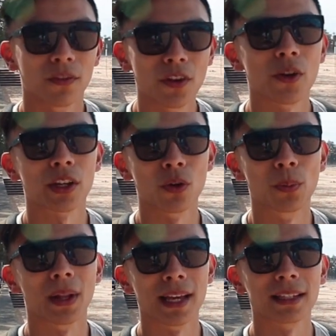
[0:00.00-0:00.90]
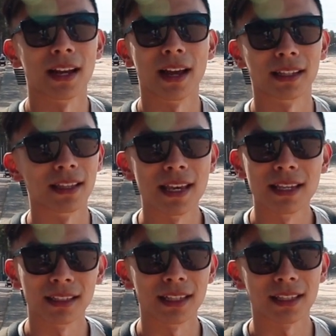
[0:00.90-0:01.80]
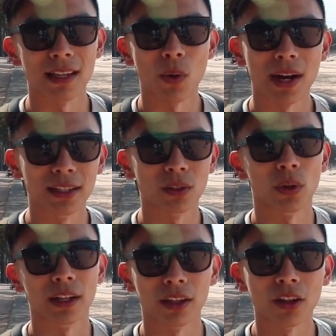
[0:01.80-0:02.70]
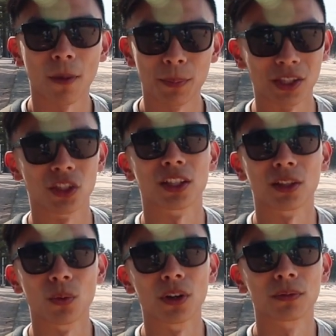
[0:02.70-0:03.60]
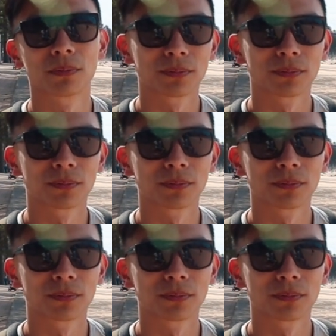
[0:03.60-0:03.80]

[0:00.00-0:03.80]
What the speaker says: Very cool place, and I can easily see why this is one of the top beaches in the world.